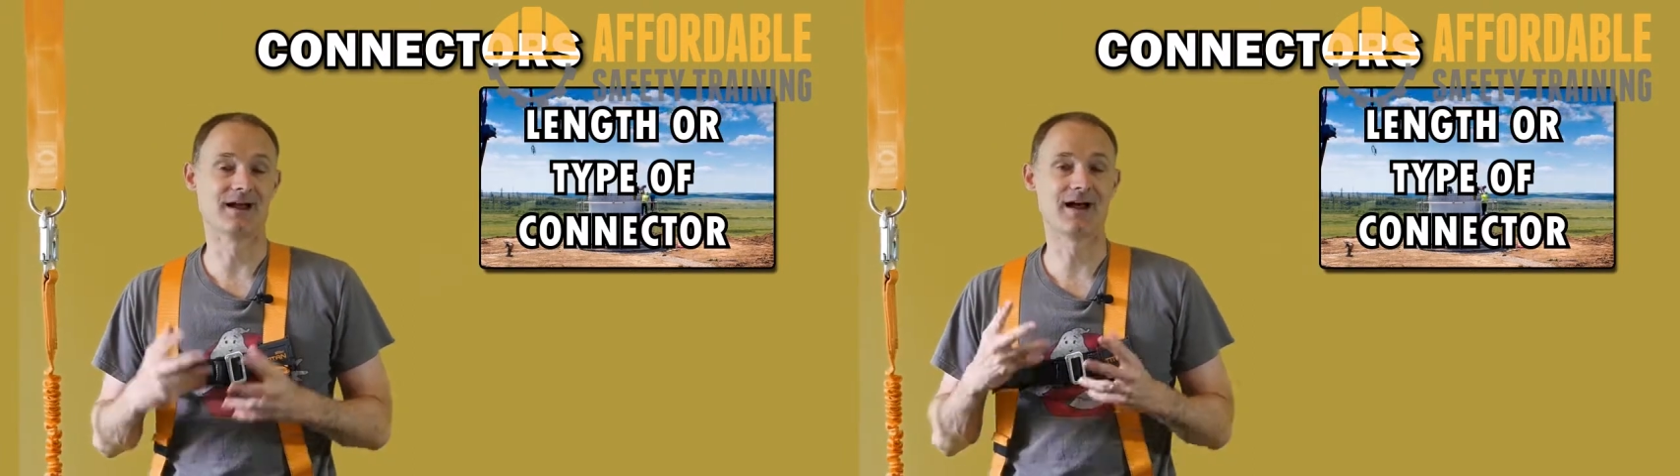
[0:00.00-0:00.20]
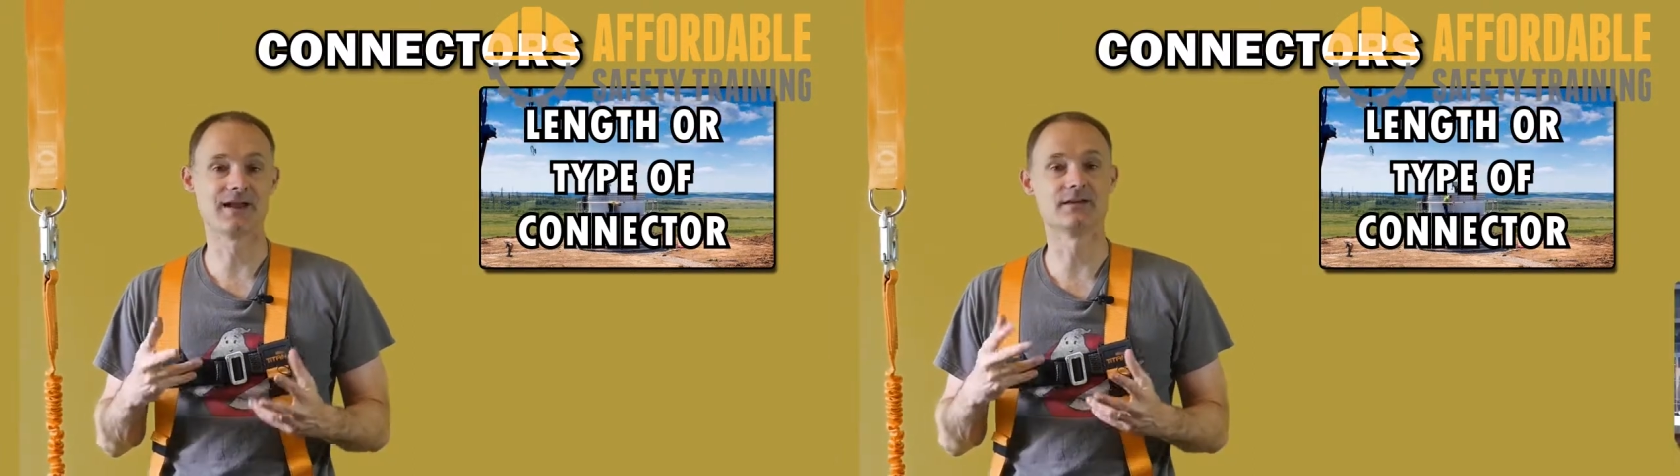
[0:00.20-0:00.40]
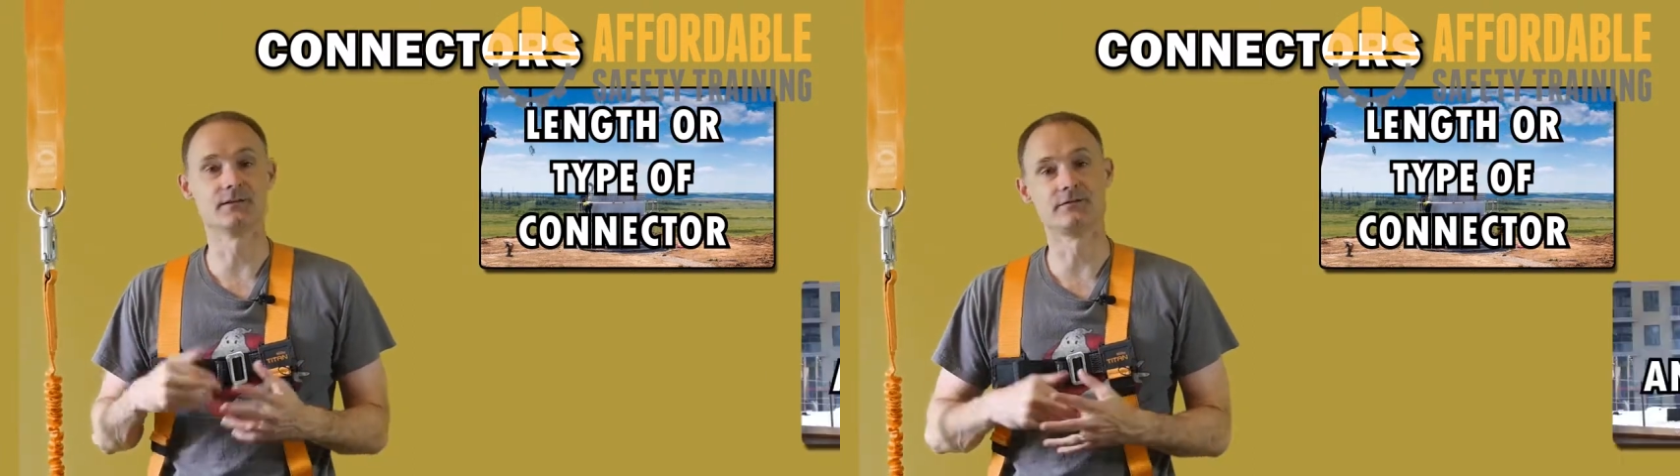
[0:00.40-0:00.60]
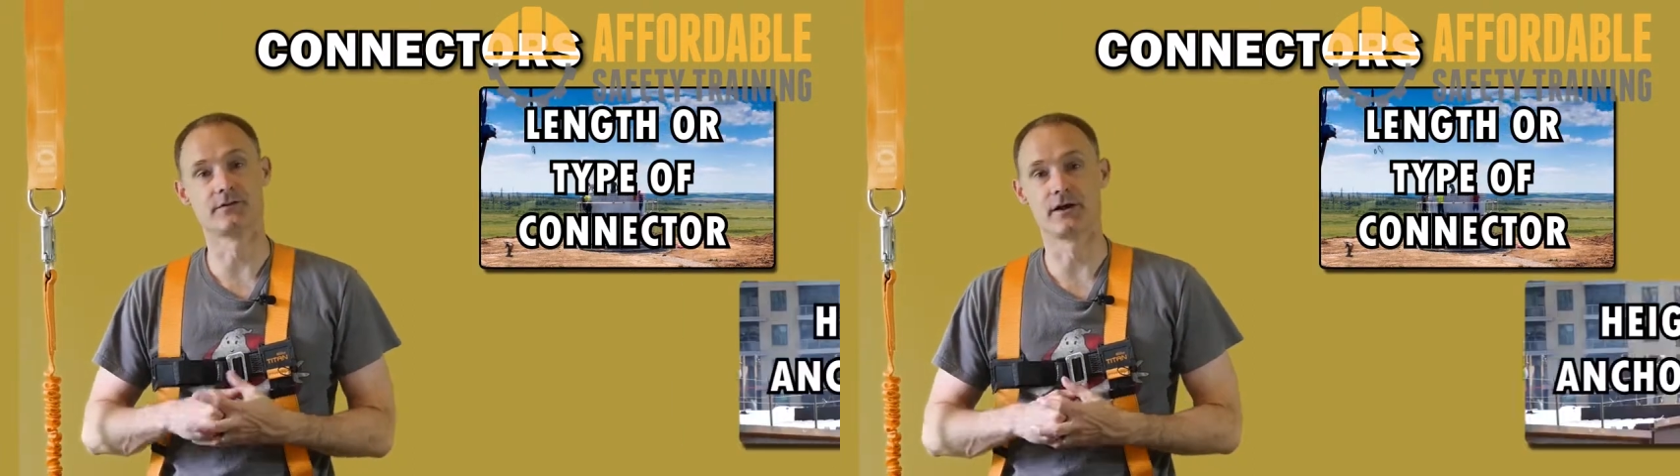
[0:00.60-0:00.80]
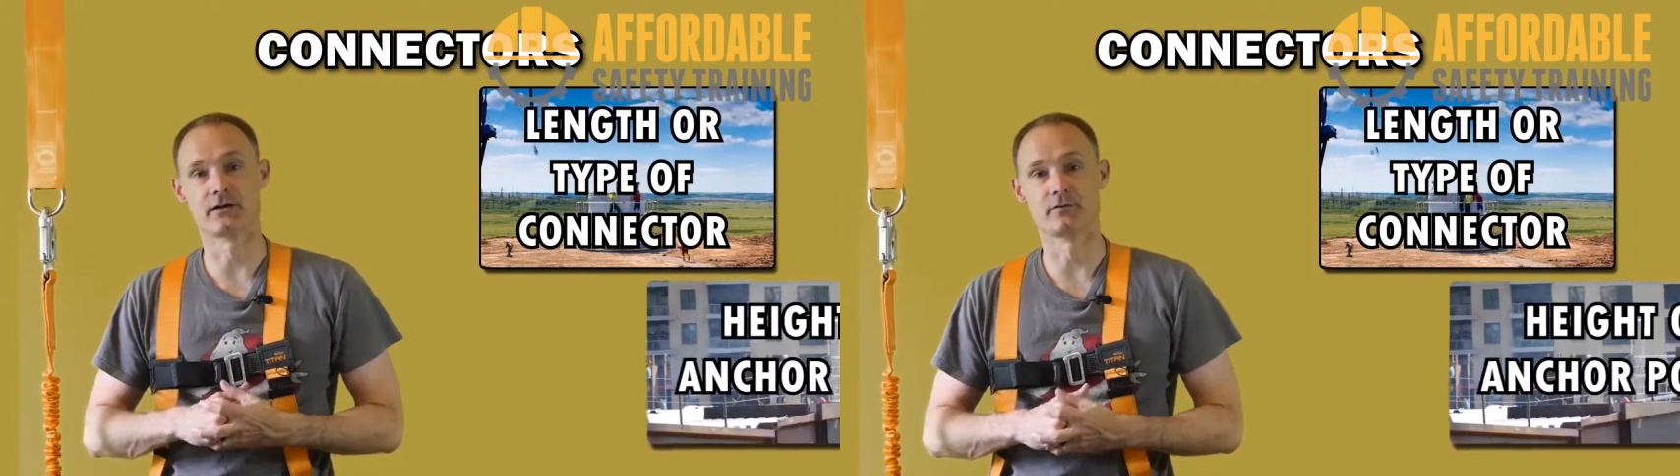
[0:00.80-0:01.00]
height of
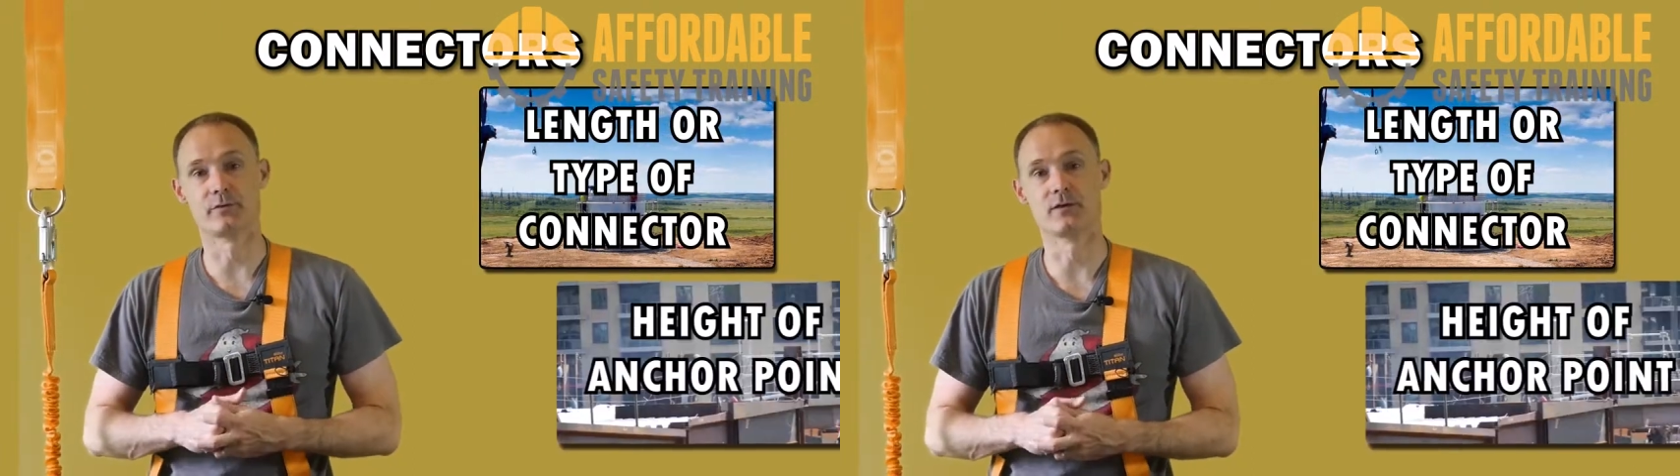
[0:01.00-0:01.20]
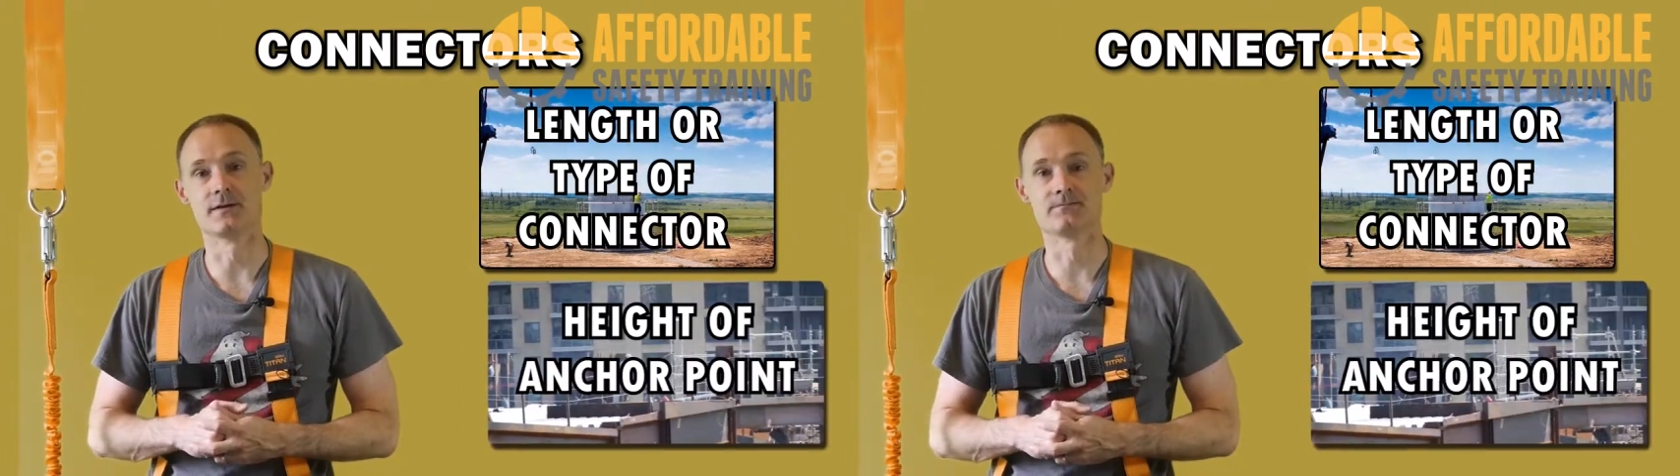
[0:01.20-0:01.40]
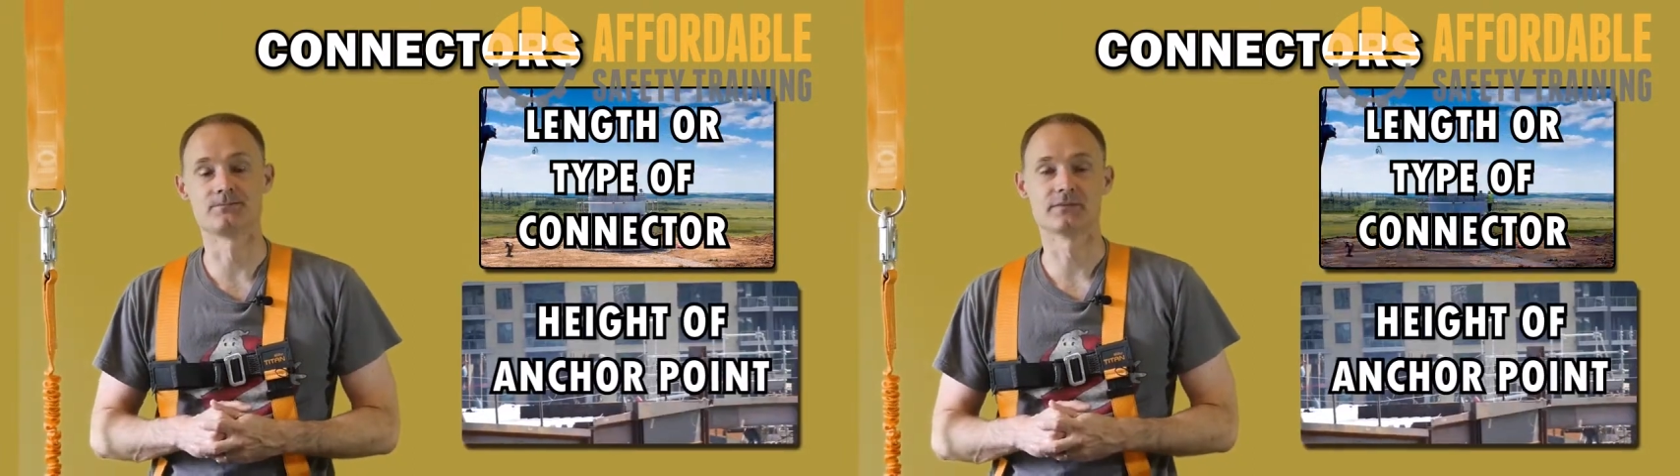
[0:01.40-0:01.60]
your anchor point.